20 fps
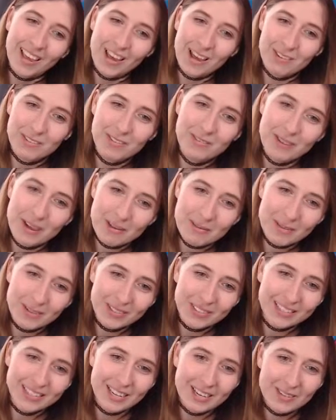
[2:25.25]
Have a
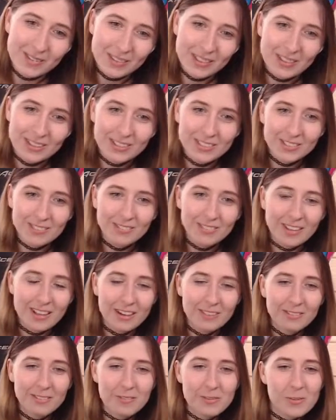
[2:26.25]
fabulous day with lots of
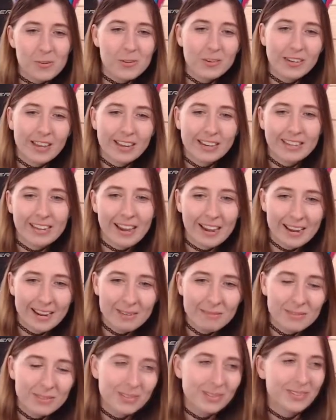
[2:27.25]
love, food, and
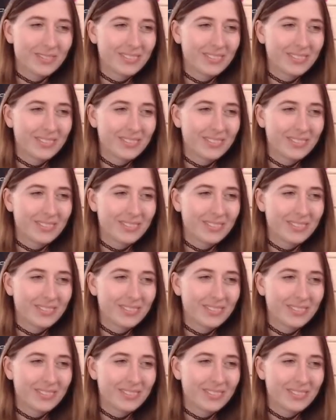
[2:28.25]
hypes.